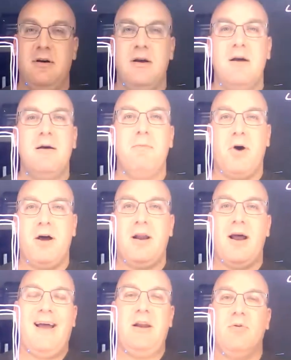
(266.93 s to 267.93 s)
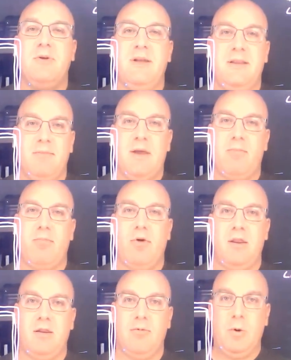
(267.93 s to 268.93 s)
But I don't need them that bright in the
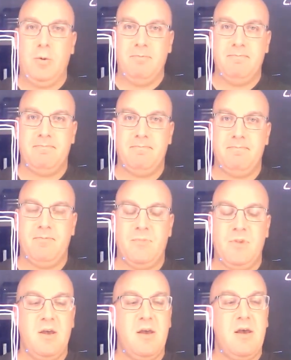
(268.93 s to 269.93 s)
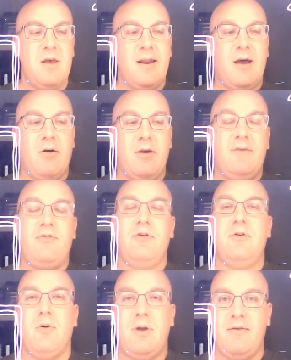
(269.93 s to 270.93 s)
room. Now, if you don't
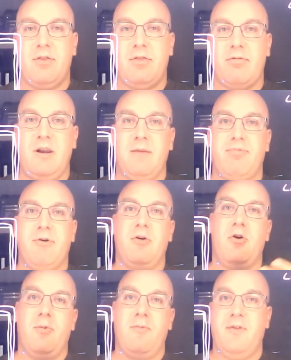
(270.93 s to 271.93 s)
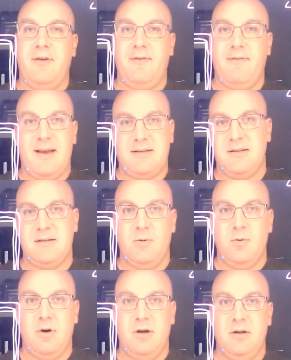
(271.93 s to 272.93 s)
have a 3D printer, hopefully you have access to
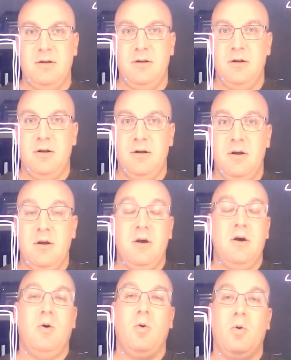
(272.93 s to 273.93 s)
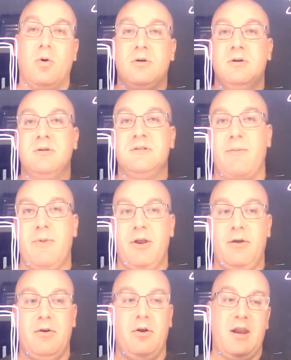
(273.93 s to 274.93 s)
one, or somebody you
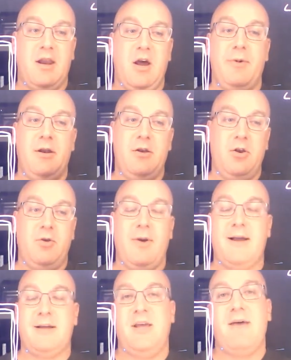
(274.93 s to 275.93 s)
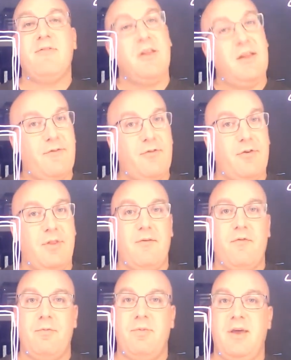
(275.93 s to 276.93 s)
know can help it. You actually have the link for that
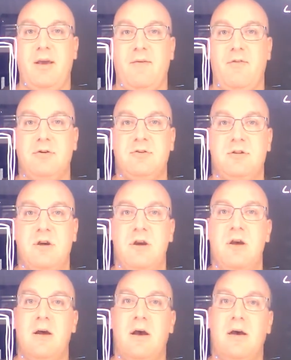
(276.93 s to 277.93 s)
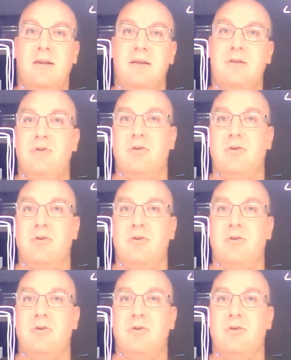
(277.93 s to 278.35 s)
from Thingiverse that Duke has